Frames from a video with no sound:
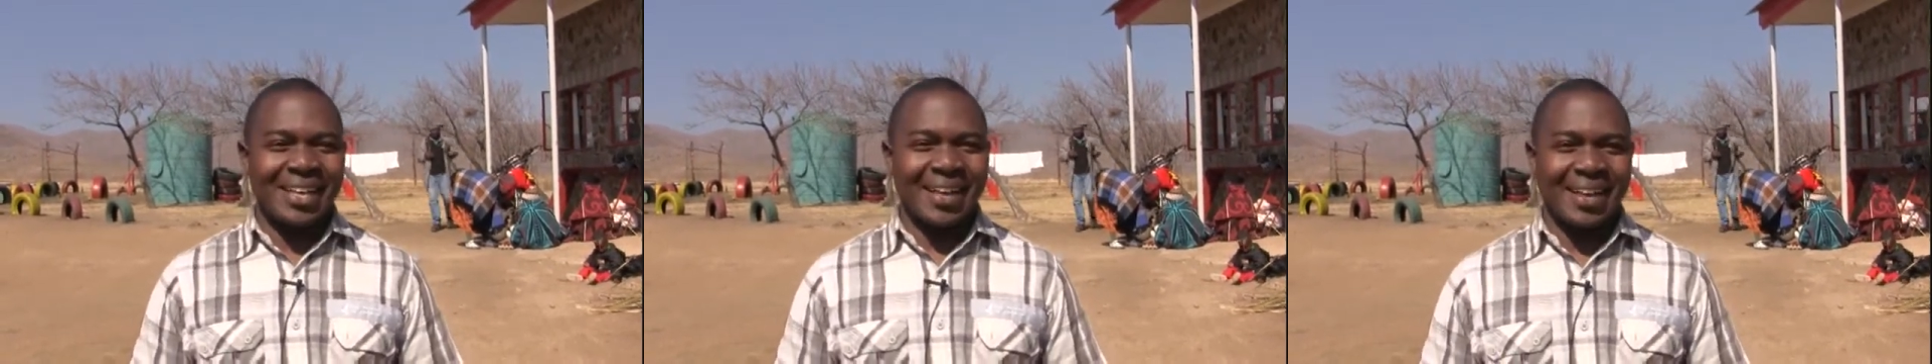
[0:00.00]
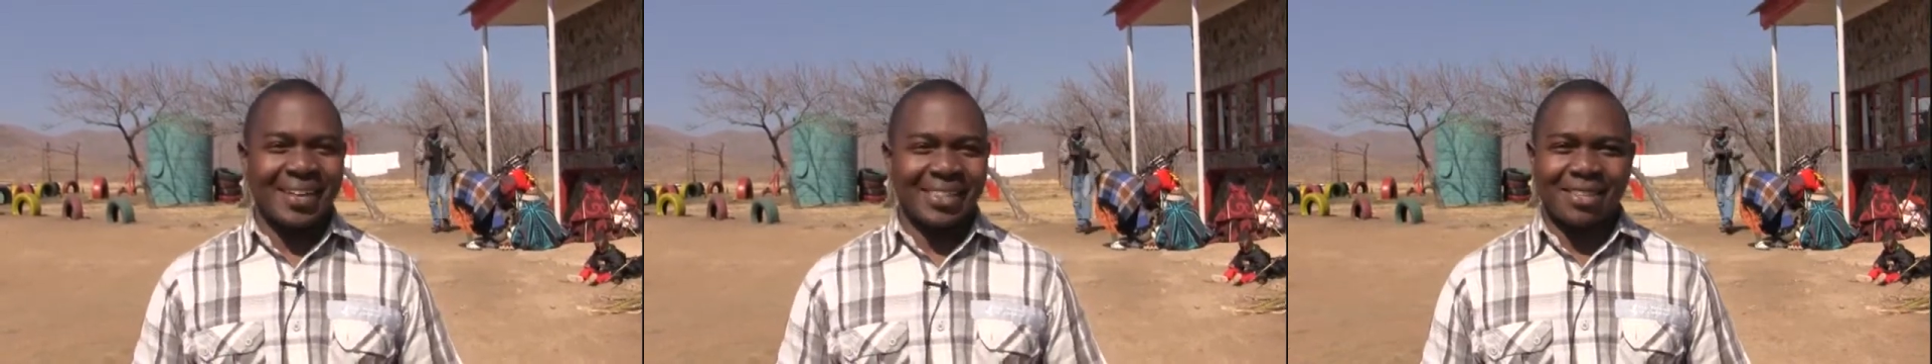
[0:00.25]

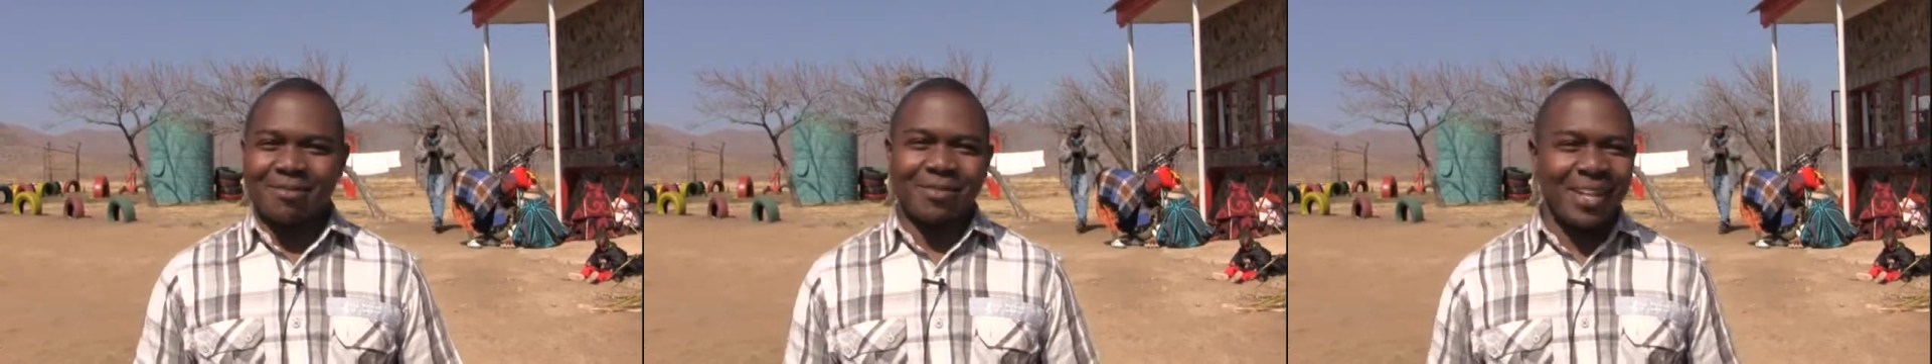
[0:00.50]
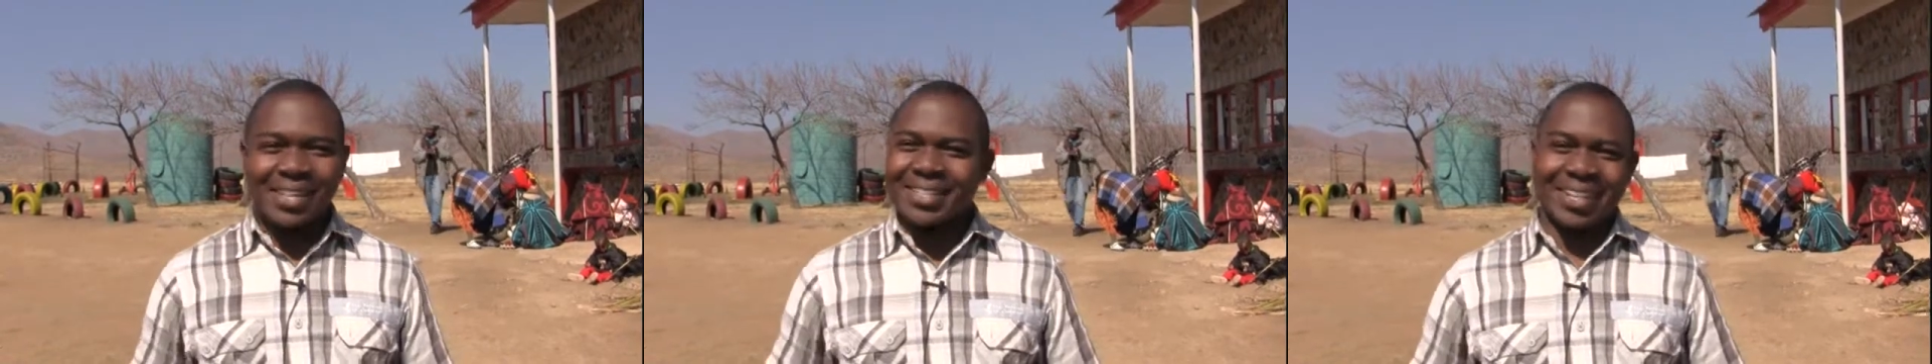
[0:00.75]
the
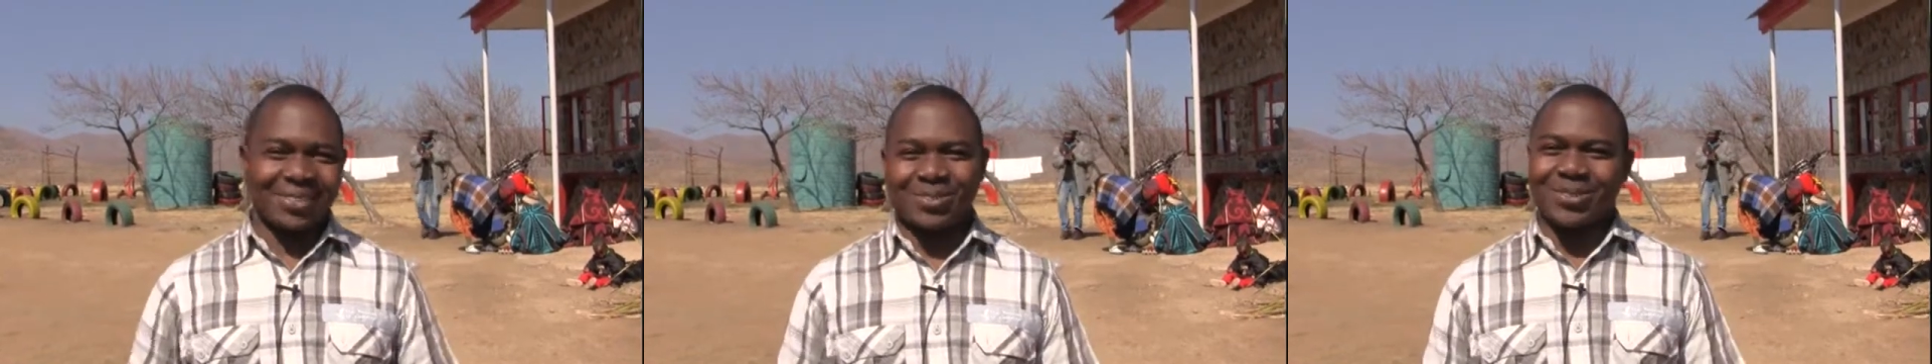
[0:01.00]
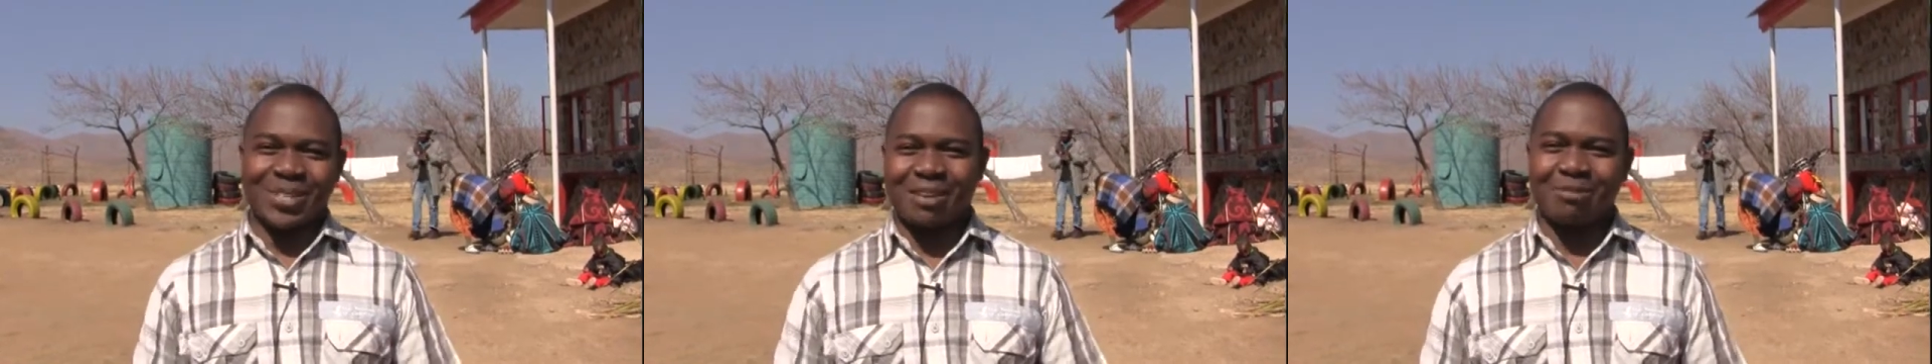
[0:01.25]
villagers
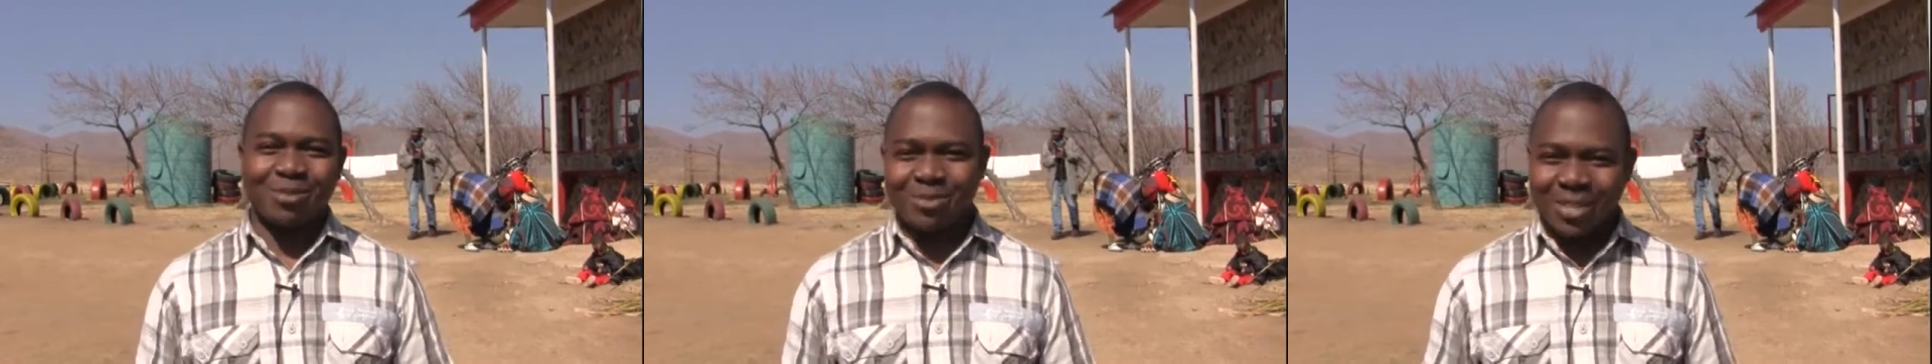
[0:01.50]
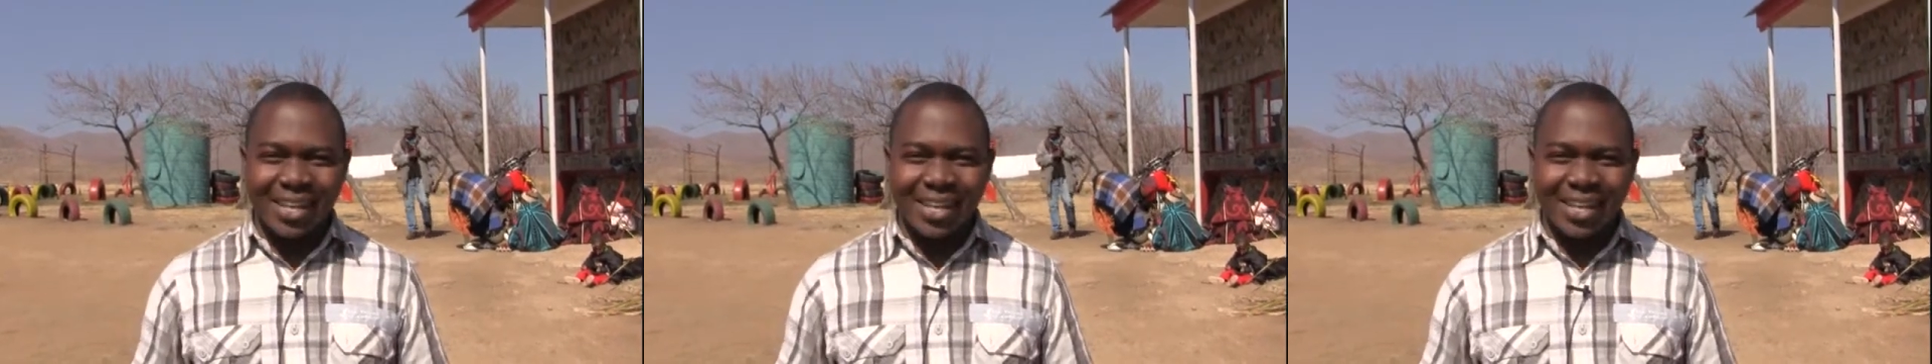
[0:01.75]
would have to